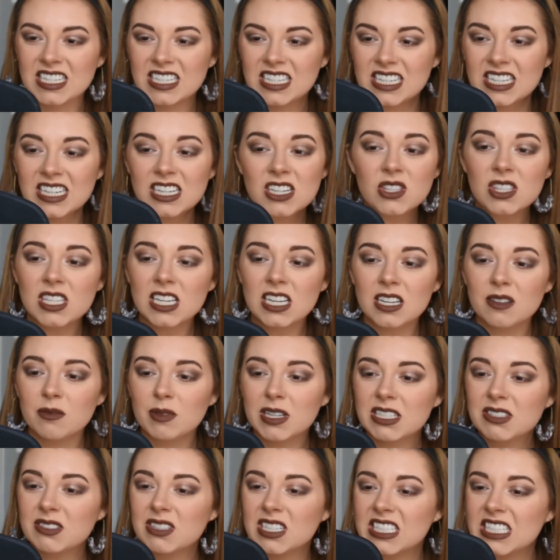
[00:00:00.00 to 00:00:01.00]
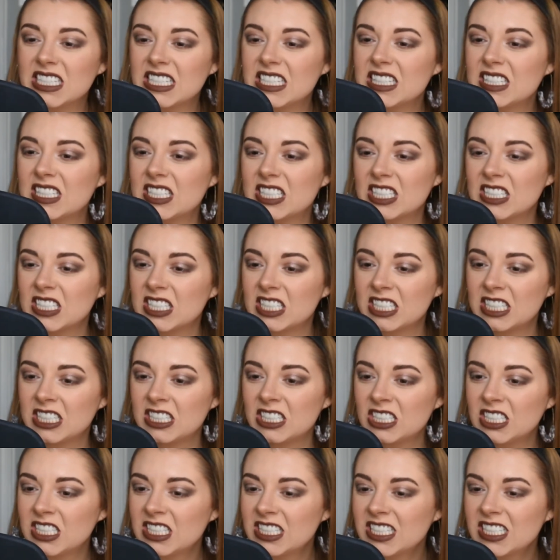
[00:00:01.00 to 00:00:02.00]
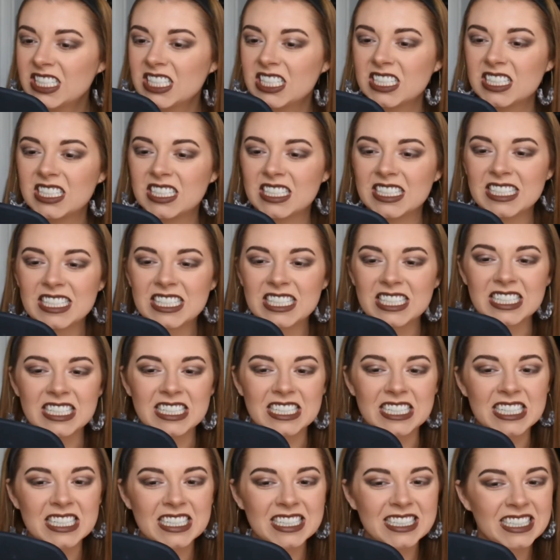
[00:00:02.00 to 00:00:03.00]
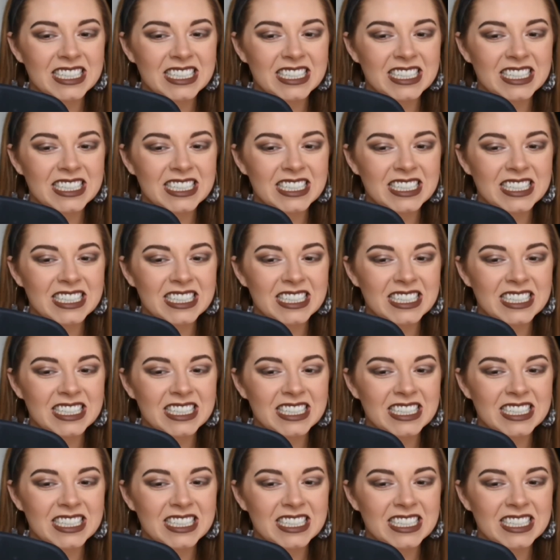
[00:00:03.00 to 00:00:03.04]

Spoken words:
I don't think it makes my teeth look yellow, so that's good.